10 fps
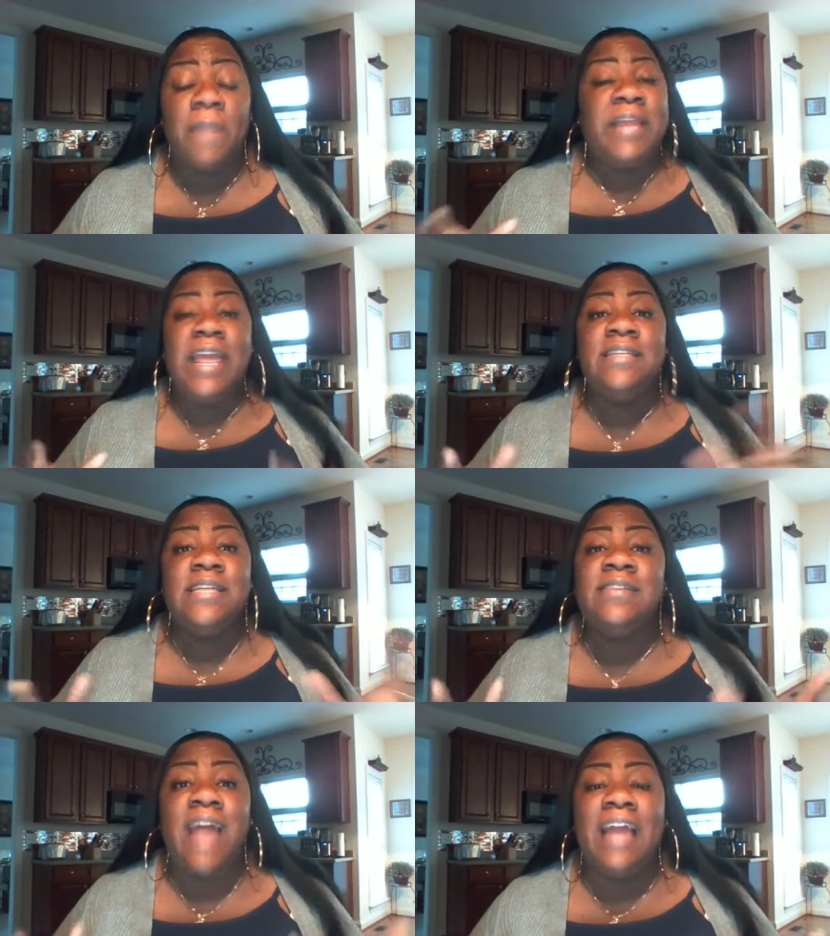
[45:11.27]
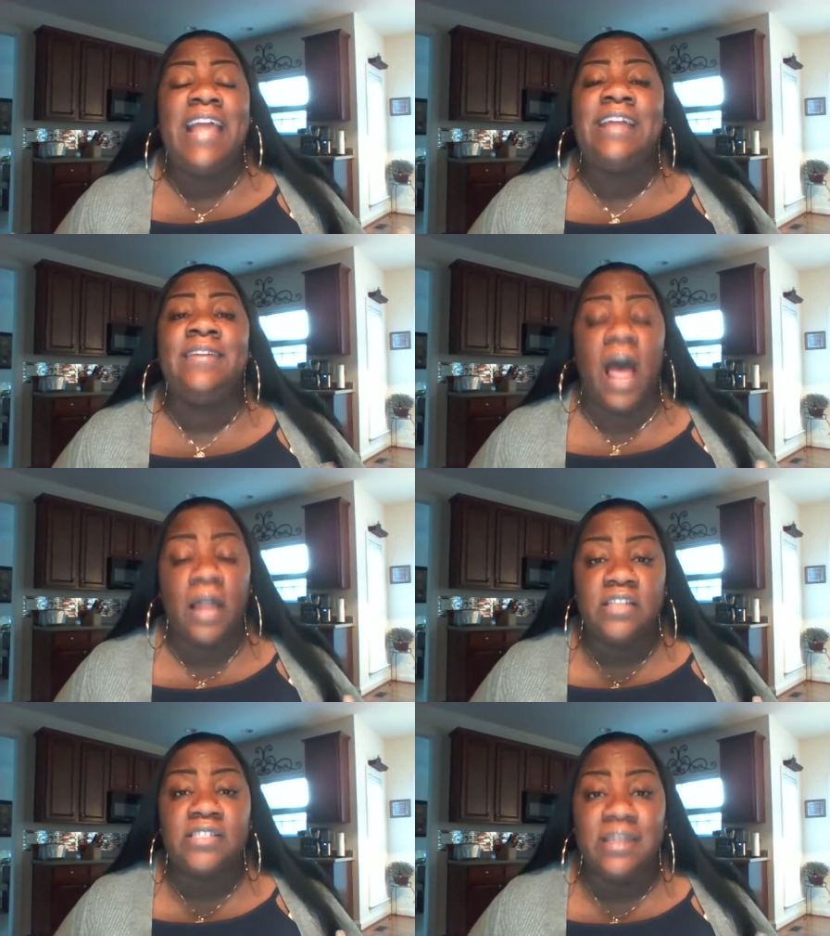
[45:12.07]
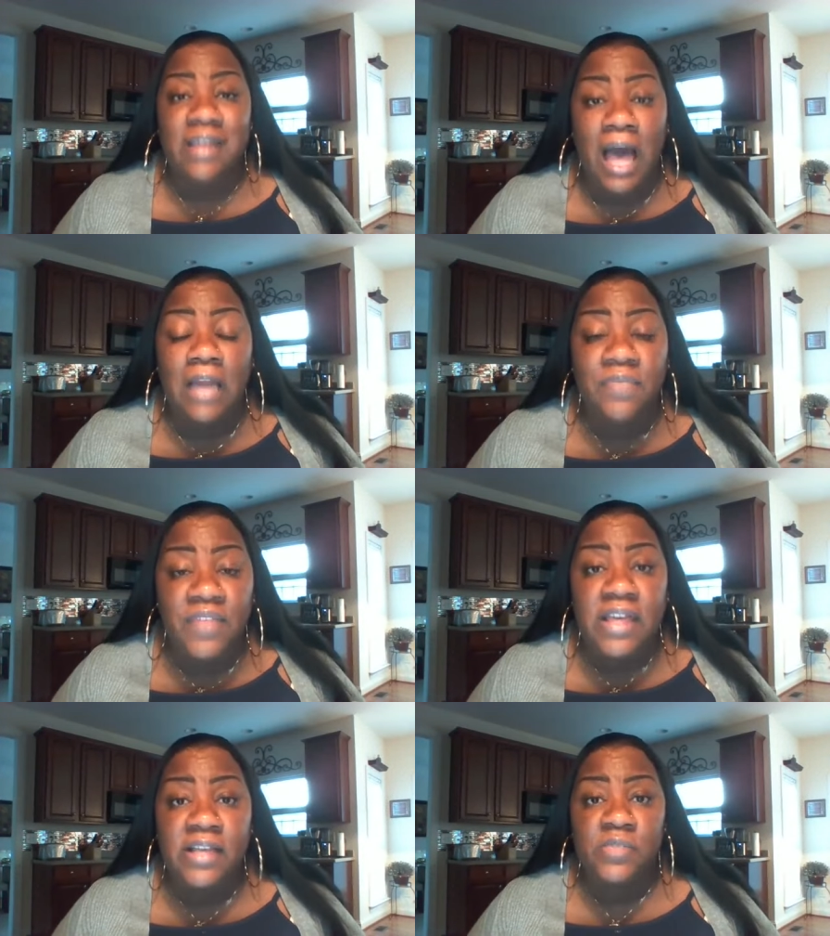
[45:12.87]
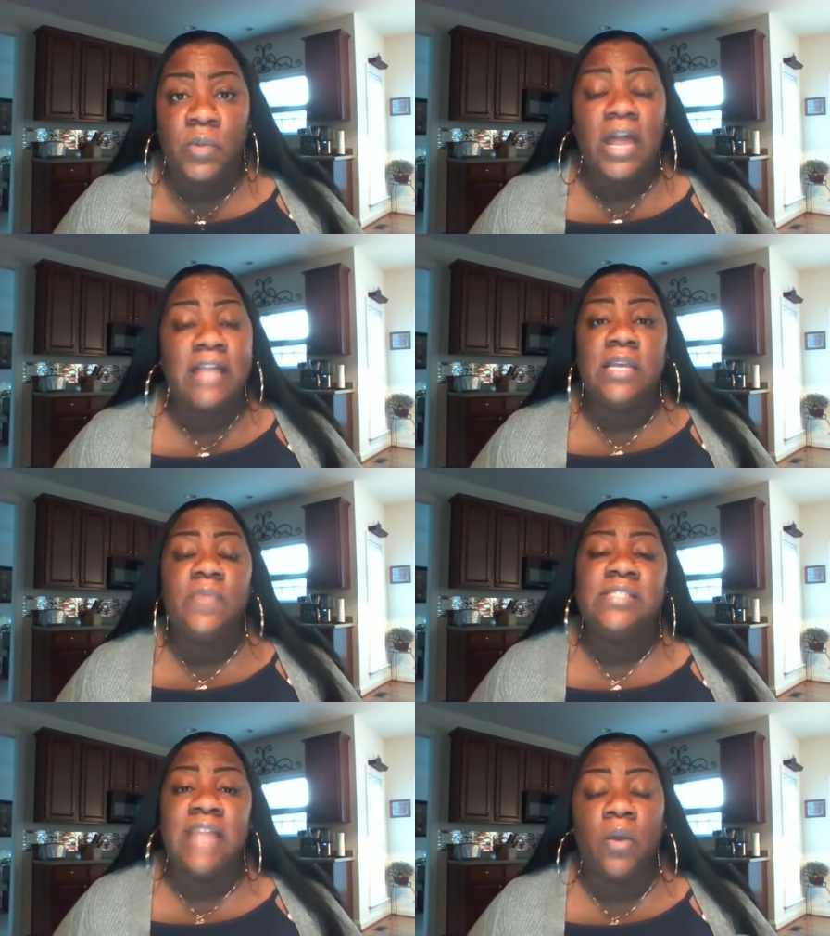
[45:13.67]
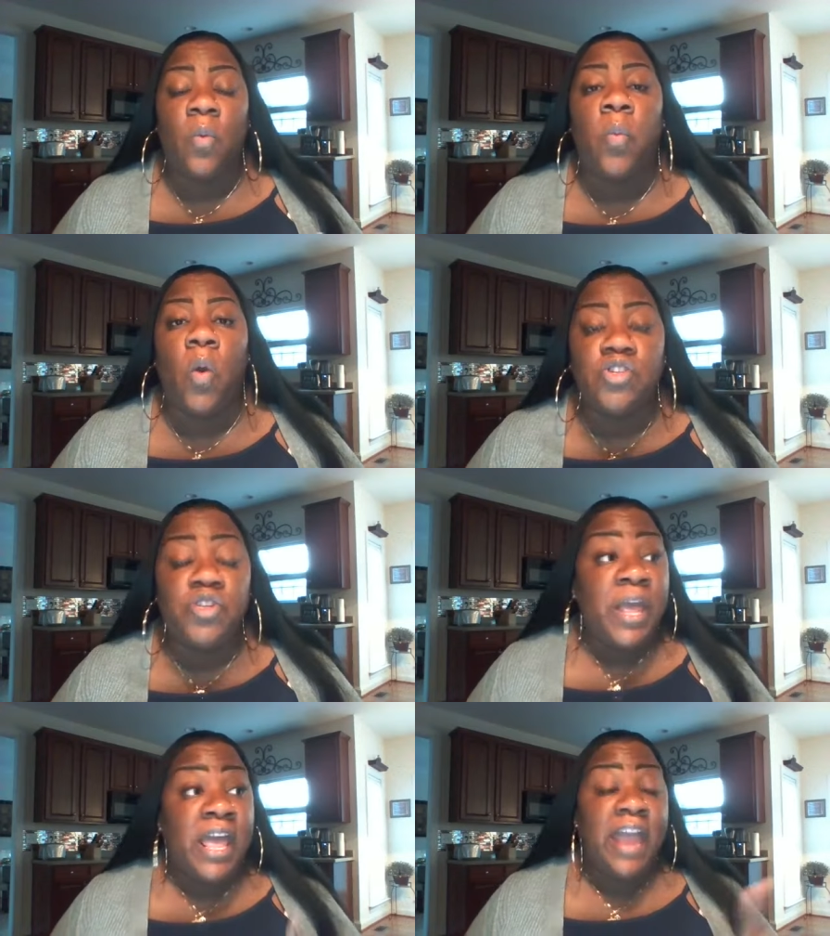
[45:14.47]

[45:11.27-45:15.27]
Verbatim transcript: But he did not acknowledge the God of the Israelites. He was not a worshiper.